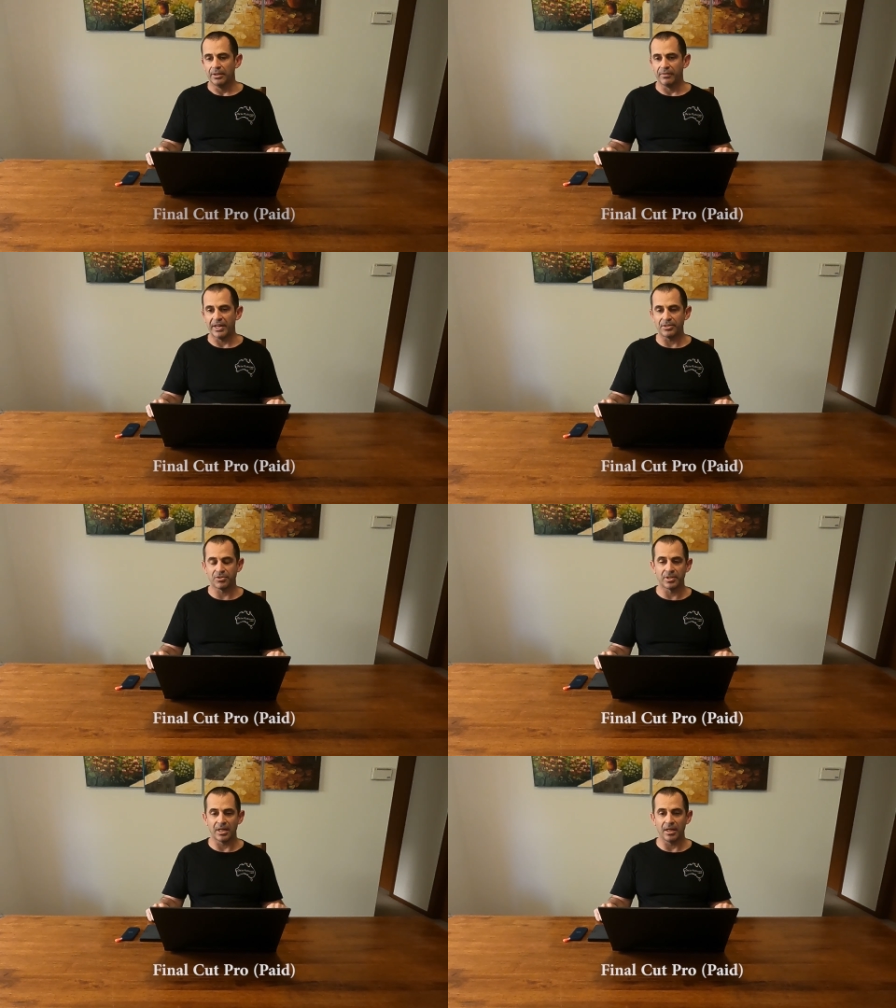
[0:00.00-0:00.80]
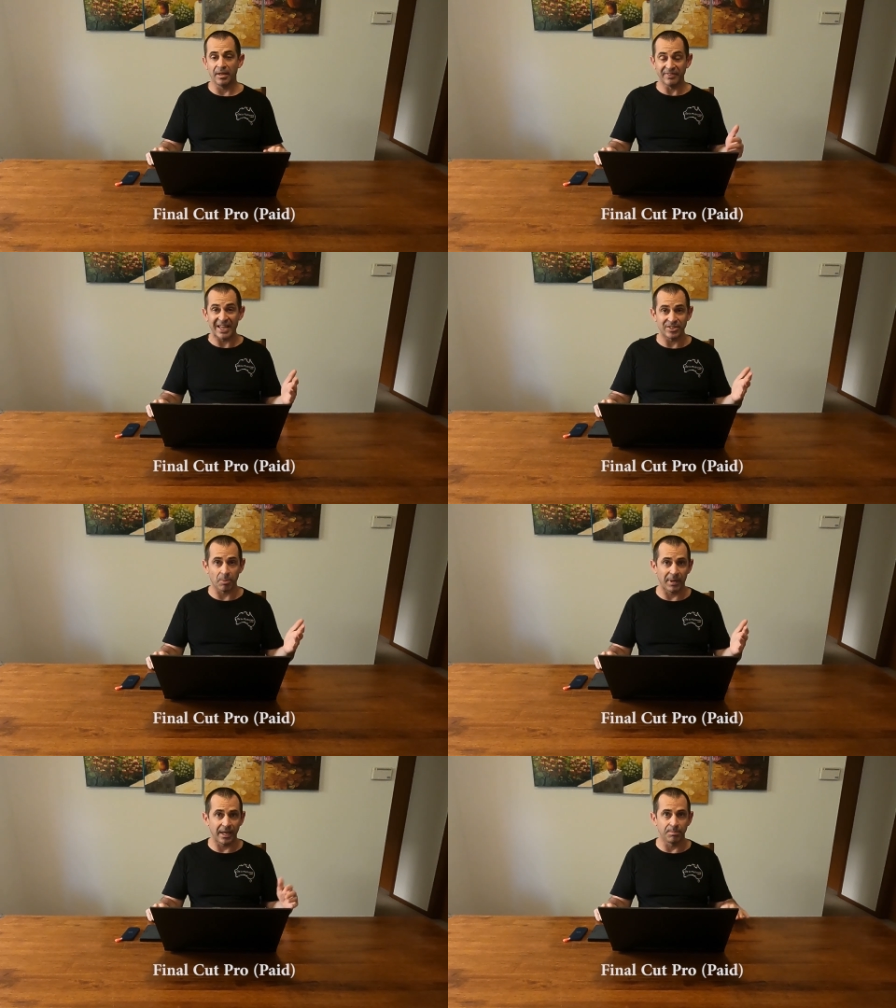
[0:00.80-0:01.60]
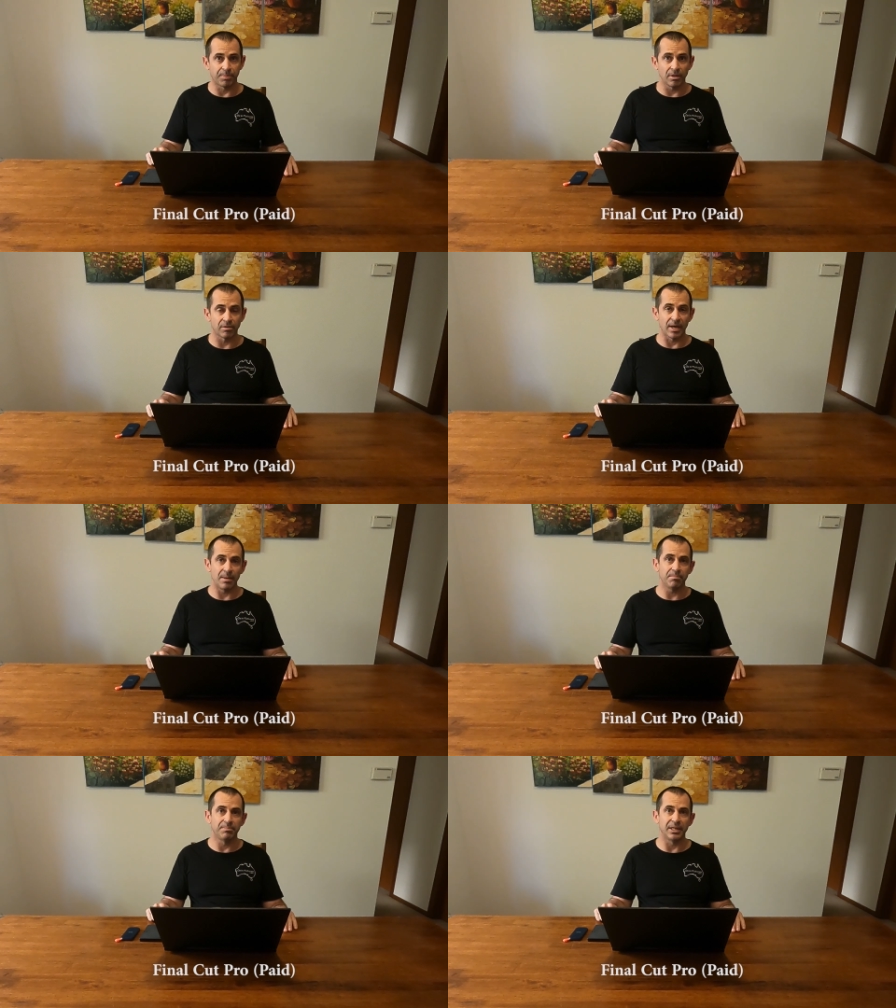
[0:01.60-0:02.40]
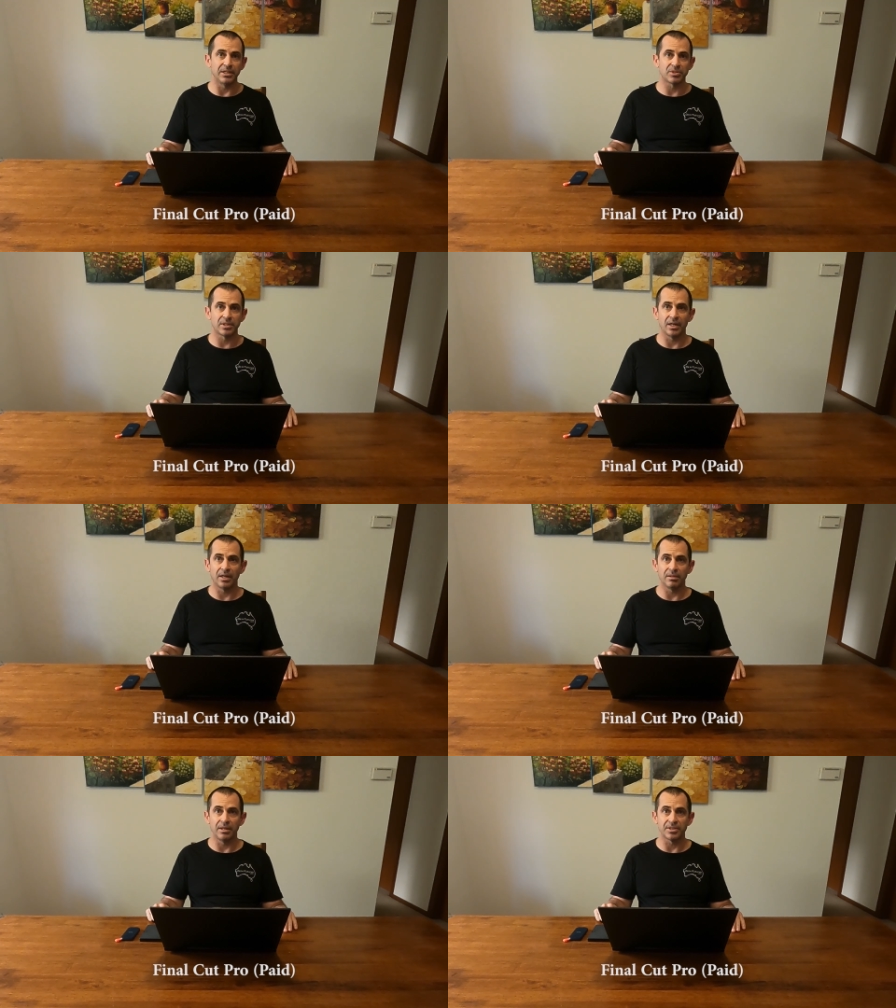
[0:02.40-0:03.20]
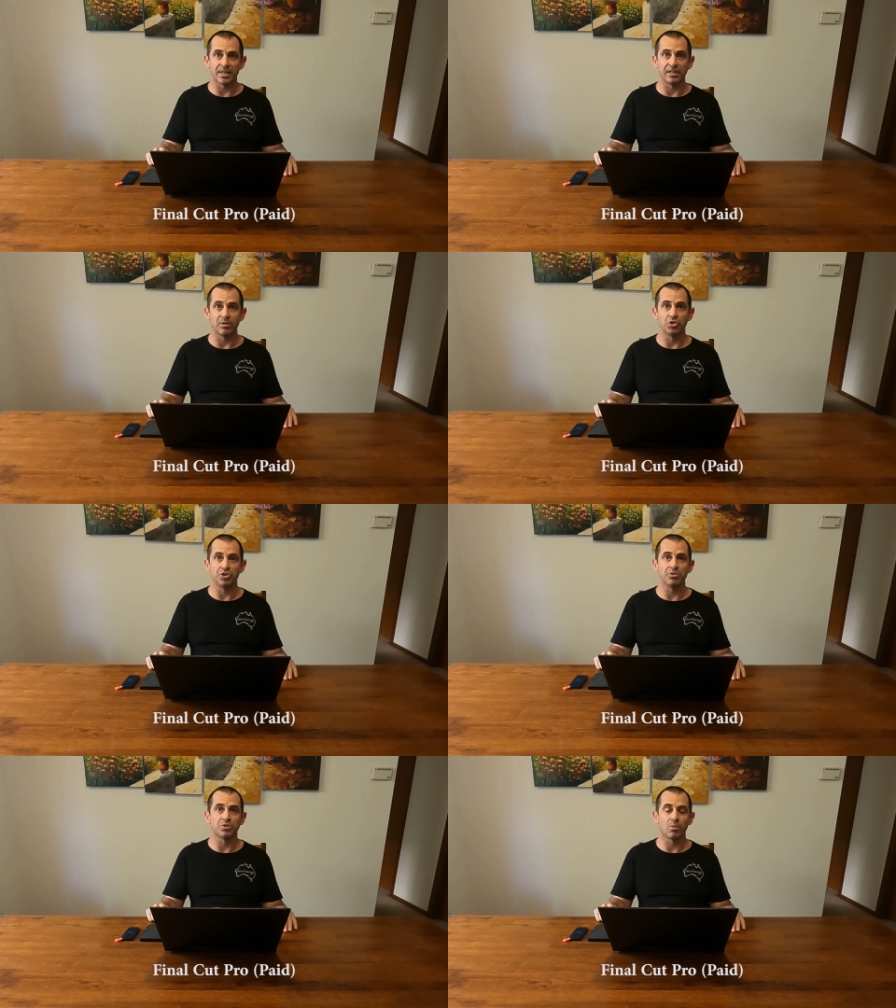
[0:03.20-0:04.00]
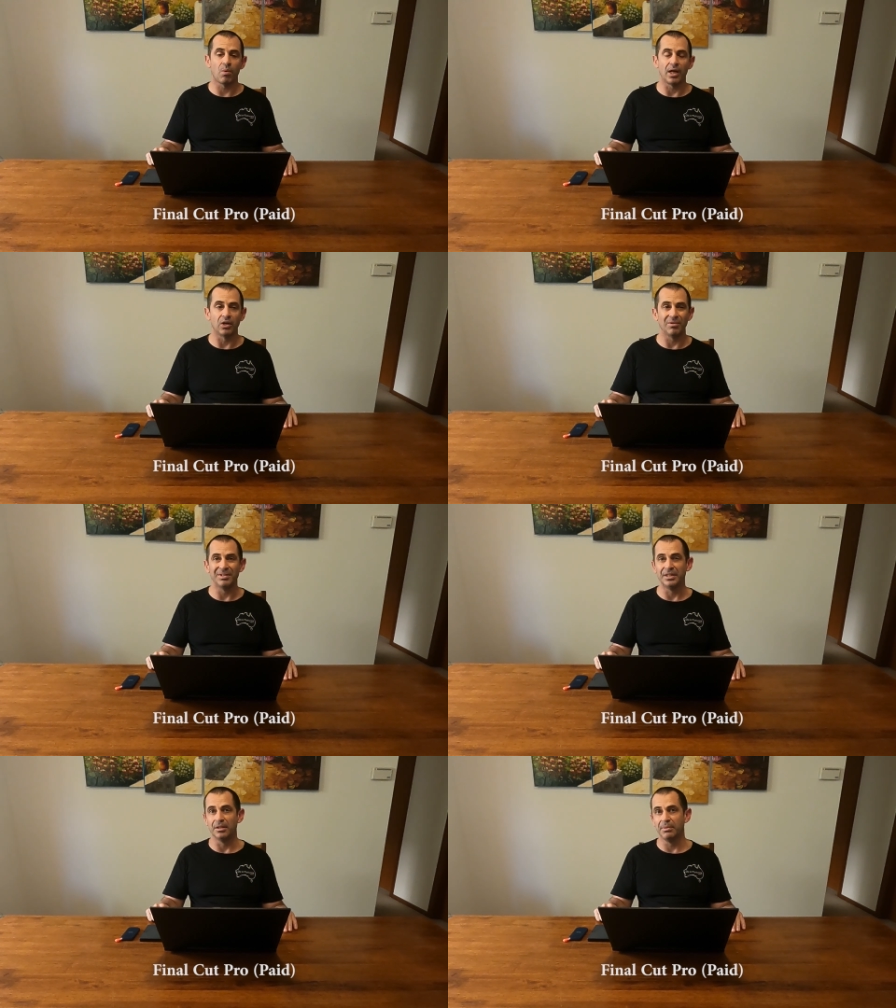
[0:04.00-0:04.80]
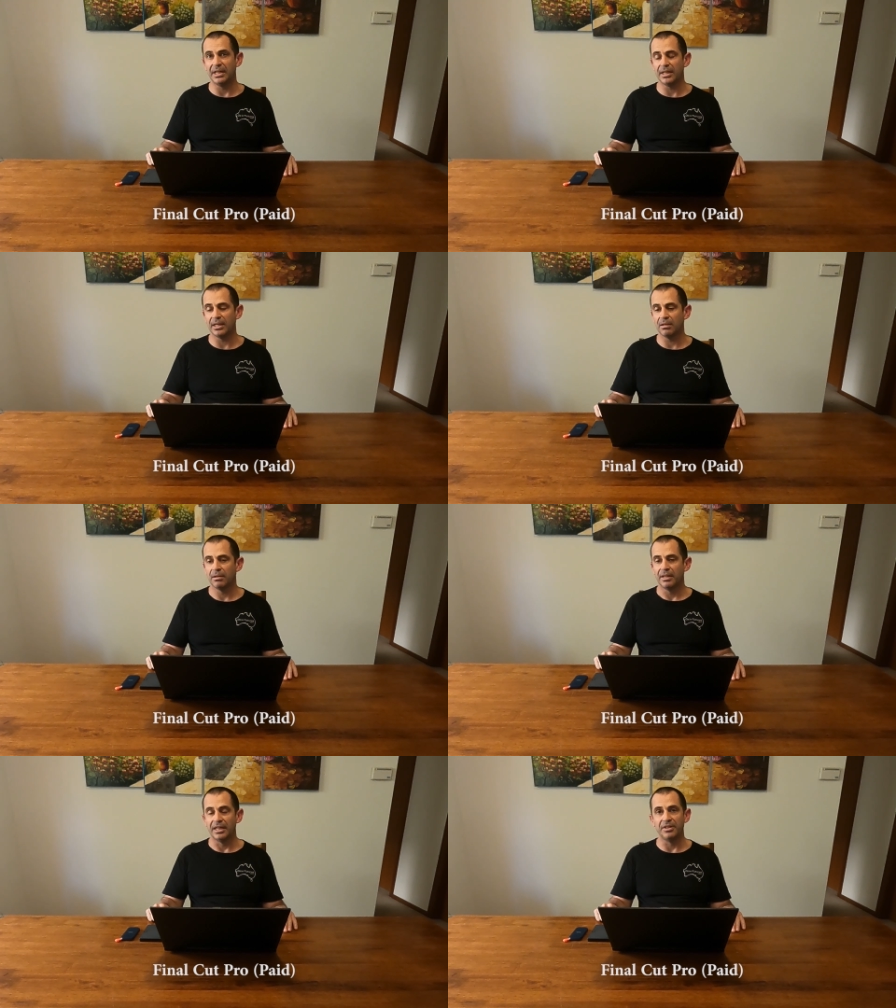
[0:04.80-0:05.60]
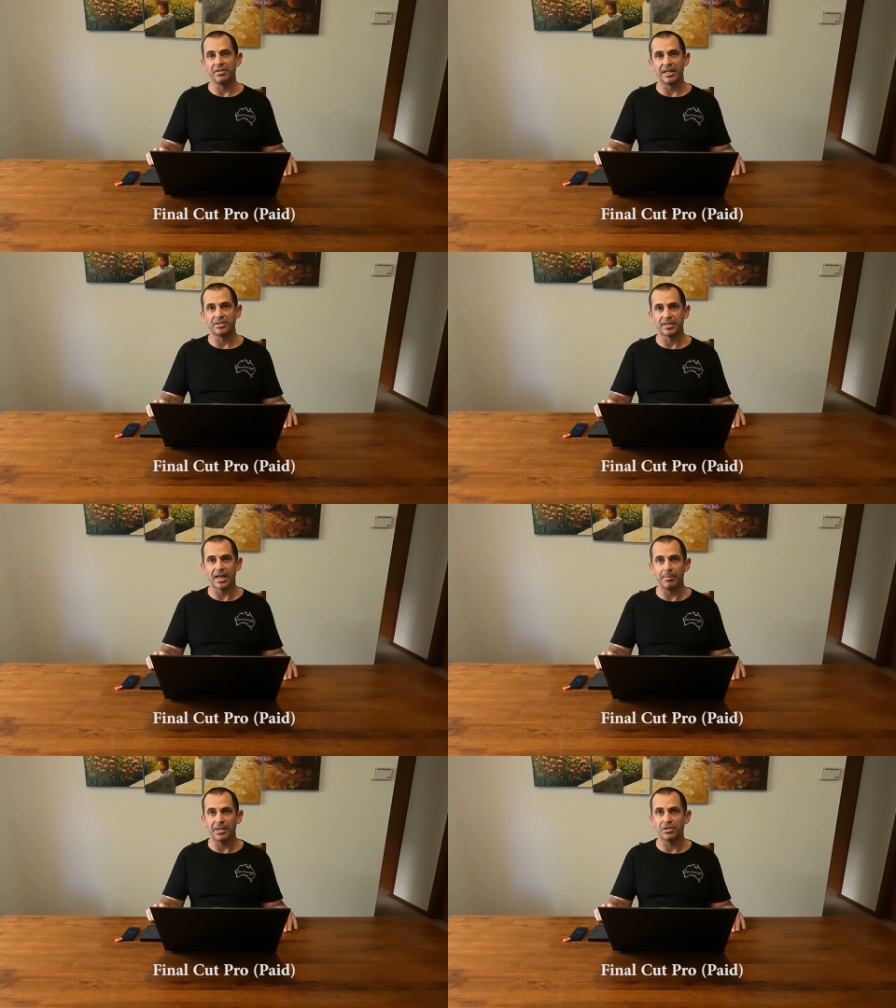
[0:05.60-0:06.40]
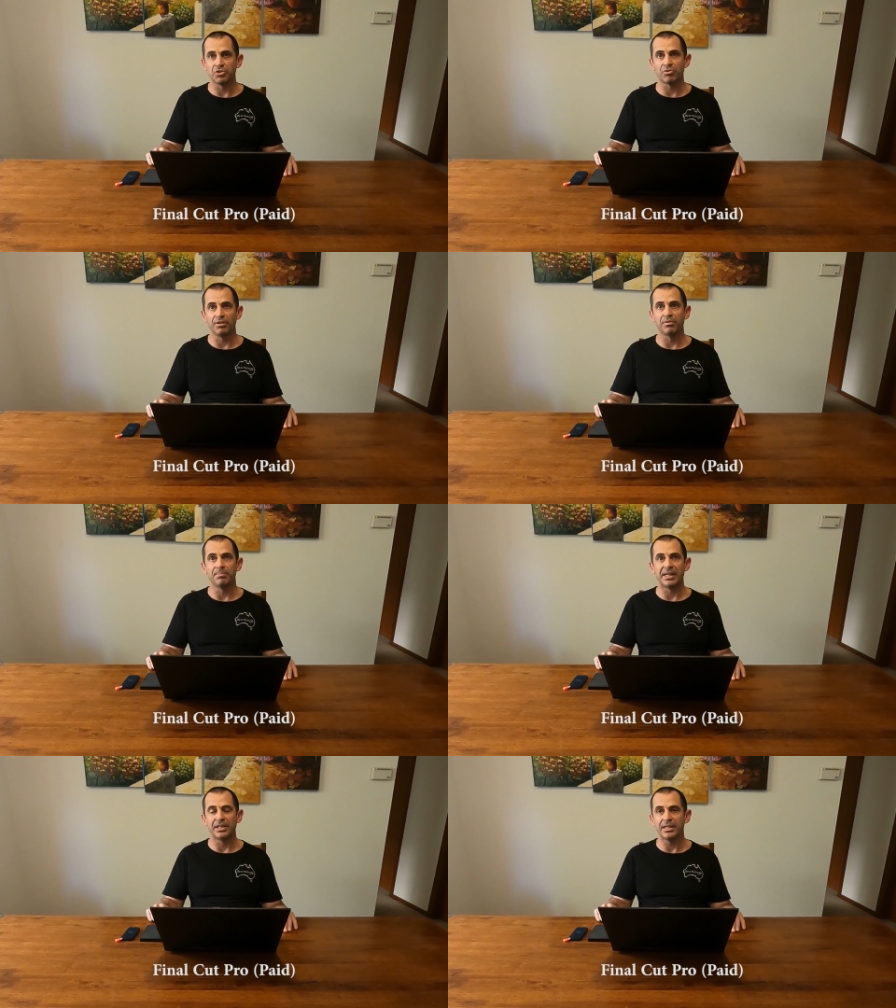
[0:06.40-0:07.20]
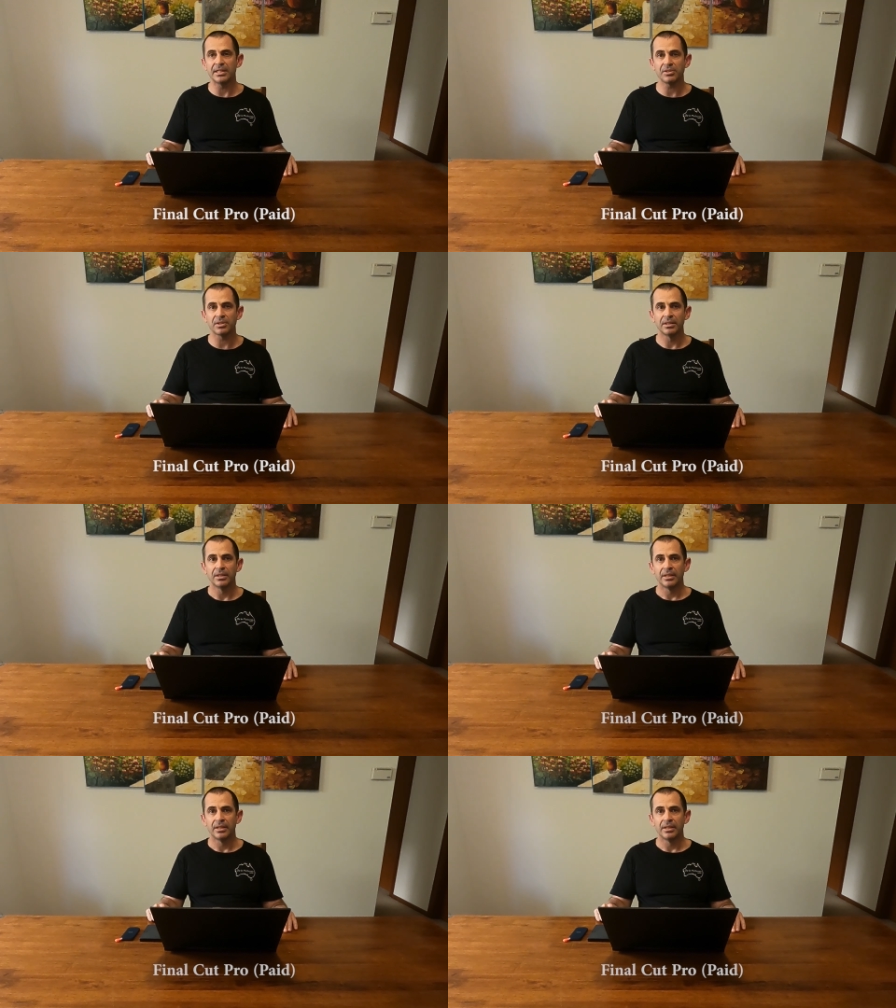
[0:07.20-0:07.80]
That's, uh, that's a paid program, but it's, uh, it's something that was used quite a lot in the media and in the entertainment industry for many years.